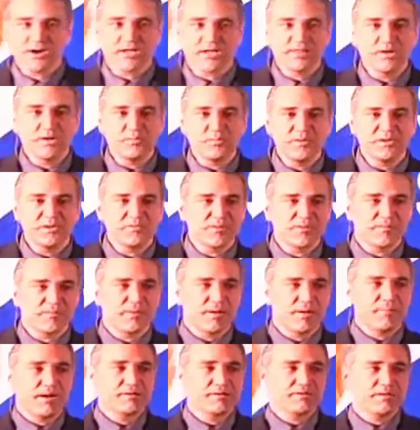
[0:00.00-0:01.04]
account.
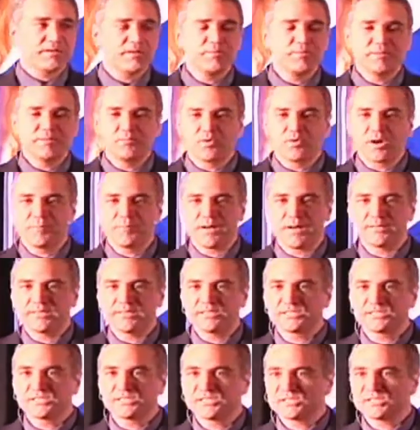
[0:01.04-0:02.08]
Now, let
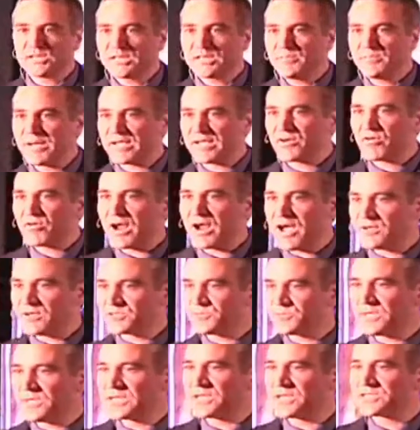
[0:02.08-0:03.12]
me talk a little
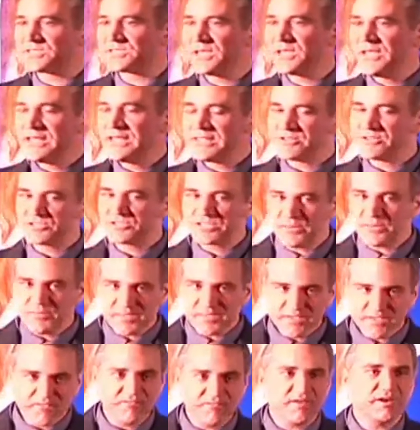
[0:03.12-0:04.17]
bit more about
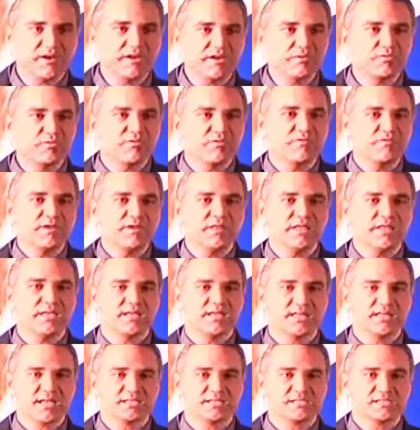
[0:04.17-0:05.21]
this study by Krauss,
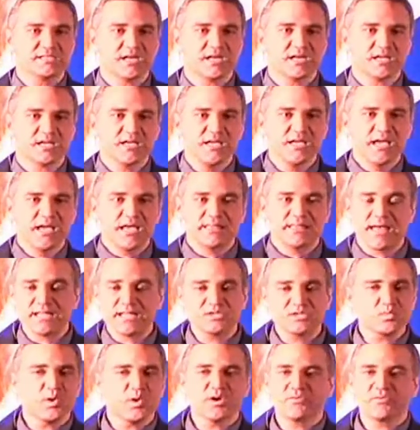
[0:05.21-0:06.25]
because there's
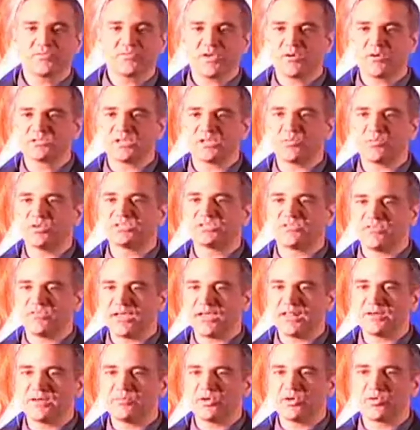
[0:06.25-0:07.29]
something very revealing in
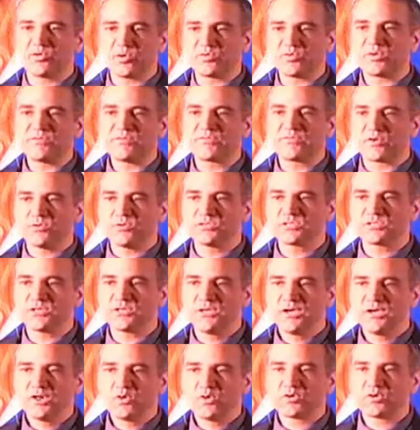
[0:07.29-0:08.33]
that study. And that's
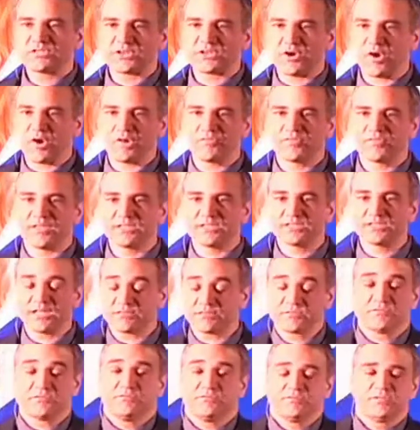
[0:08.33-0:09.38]
one of those that was
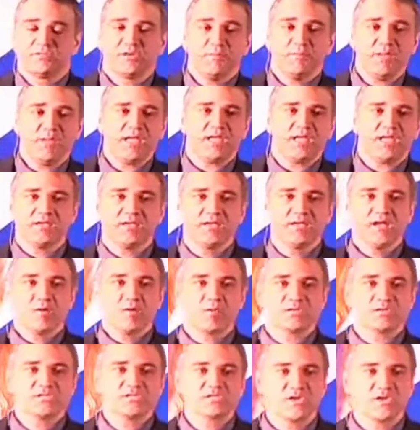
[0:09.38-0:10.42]
available when we first
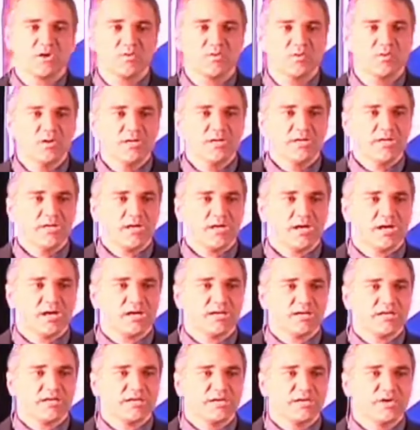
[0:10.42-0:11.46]
looked at all of this. That,
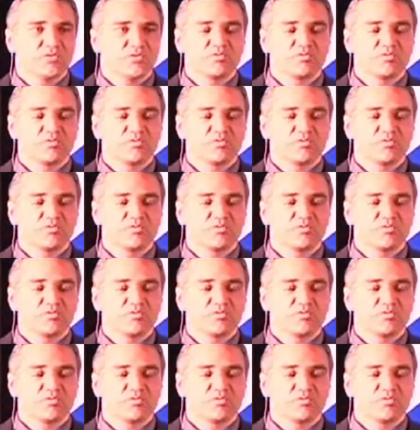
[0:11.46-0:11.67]
to